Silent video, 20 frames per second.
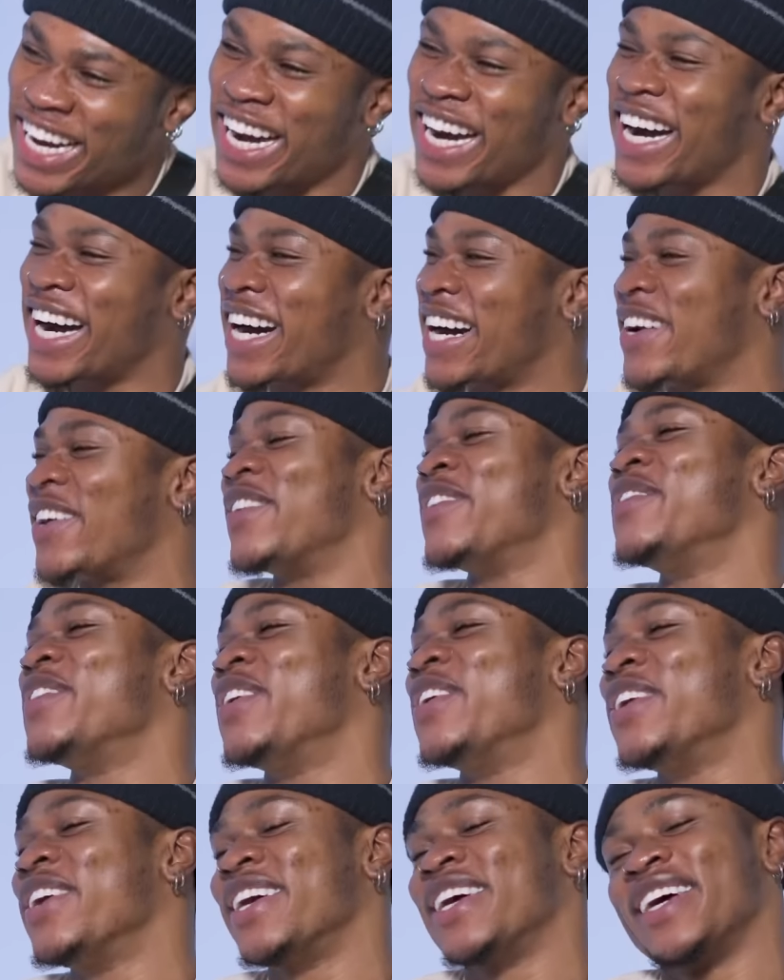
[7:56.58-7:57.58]

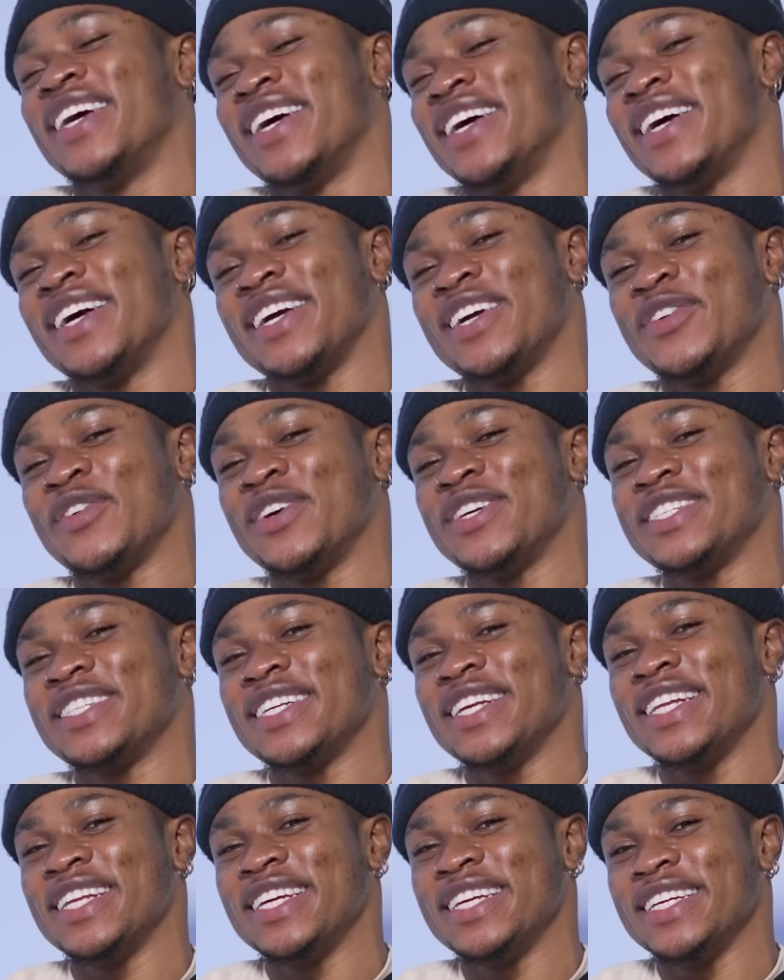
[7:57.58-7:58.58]
Omo, it was
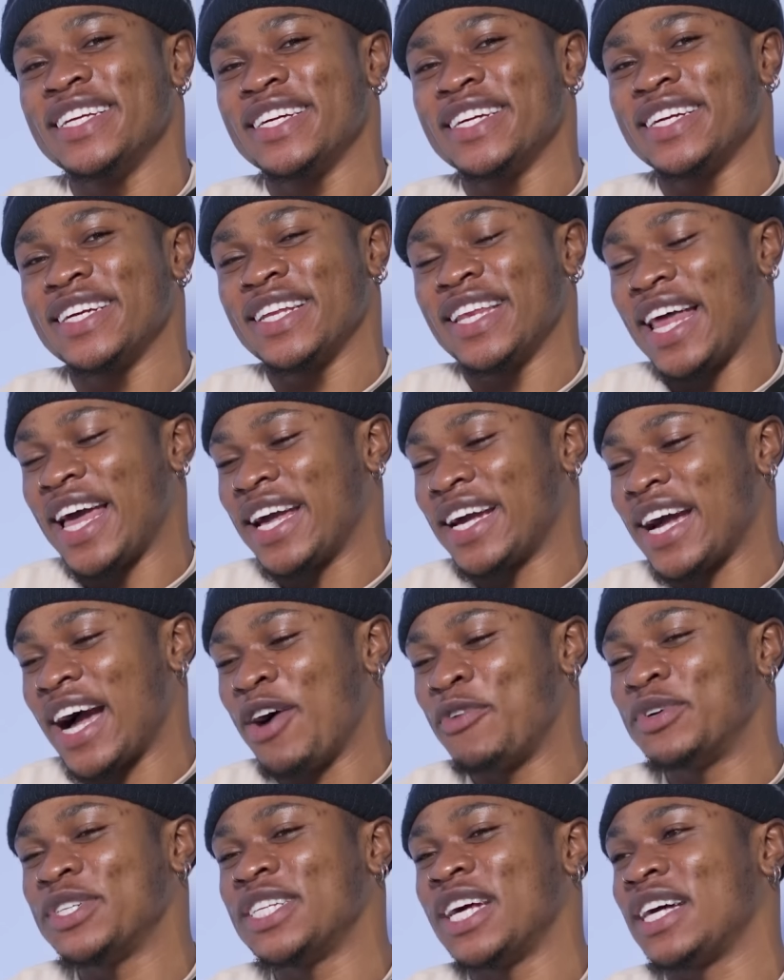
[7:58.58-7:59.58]
really like, I
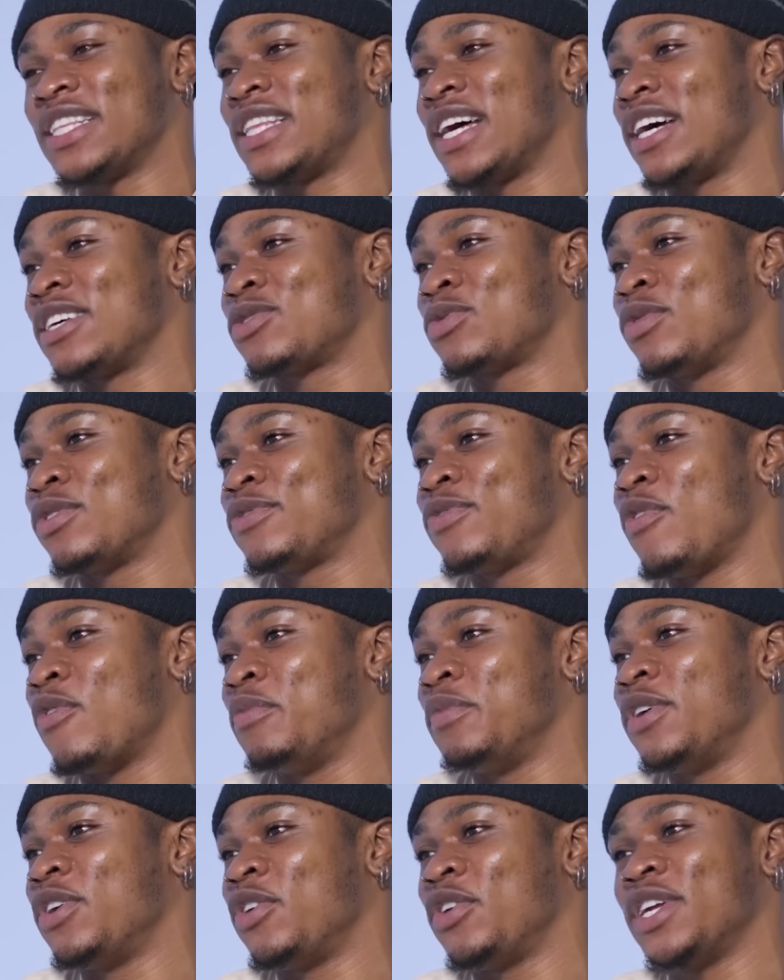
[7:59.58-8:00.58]
wish that task was for
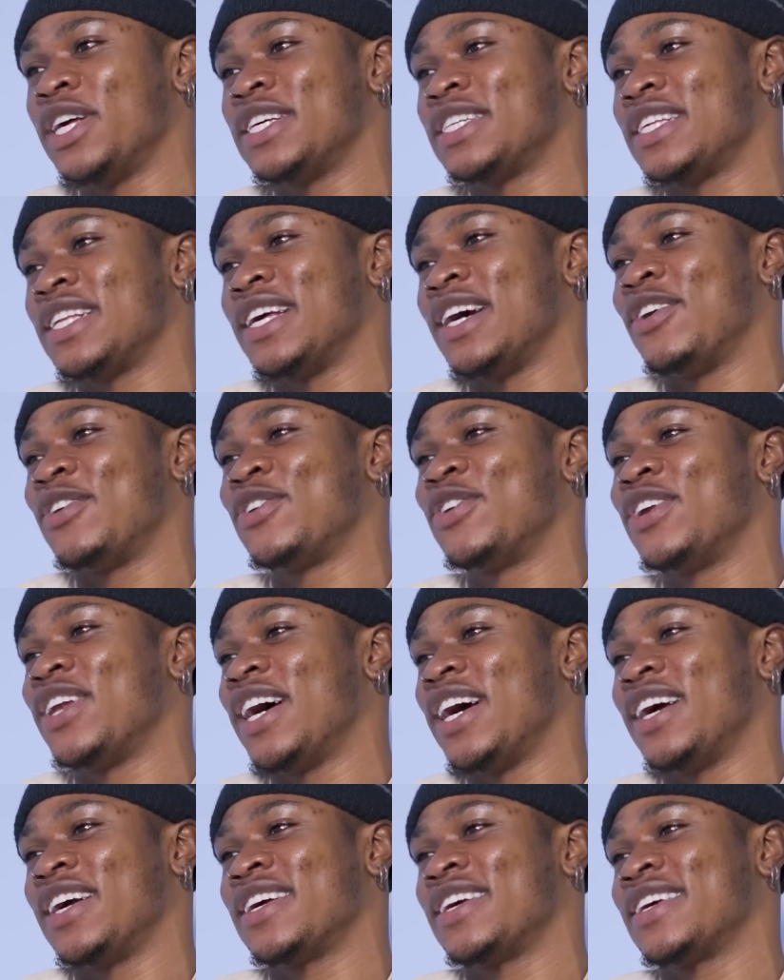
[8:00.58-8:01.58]
me, honestly, I will not
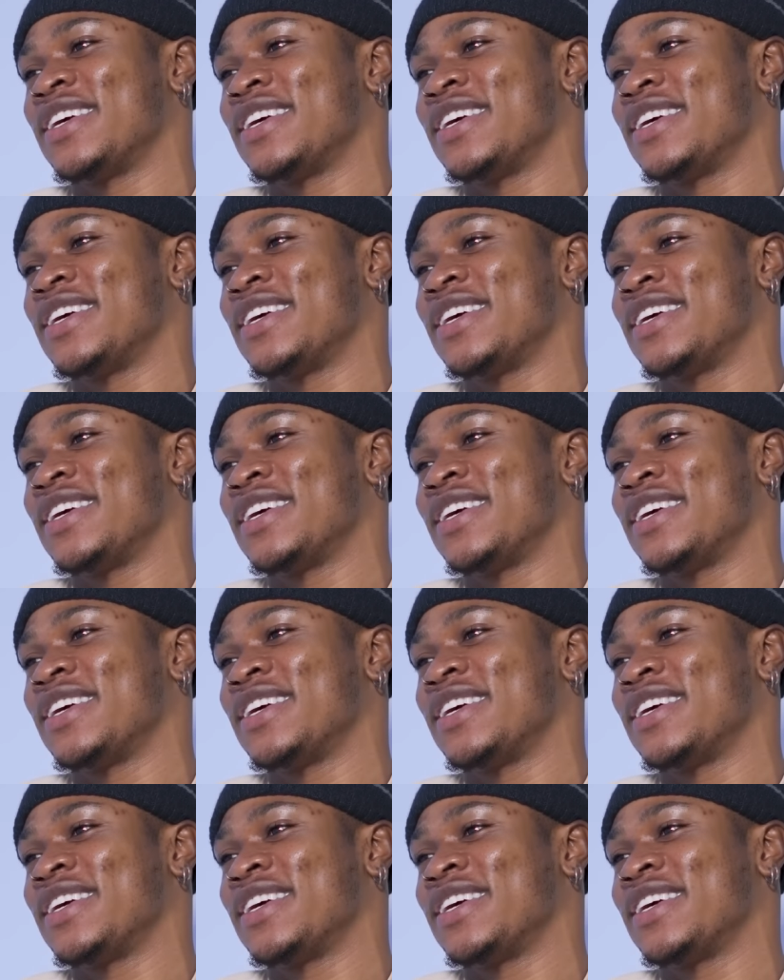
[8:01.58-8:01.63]
lie.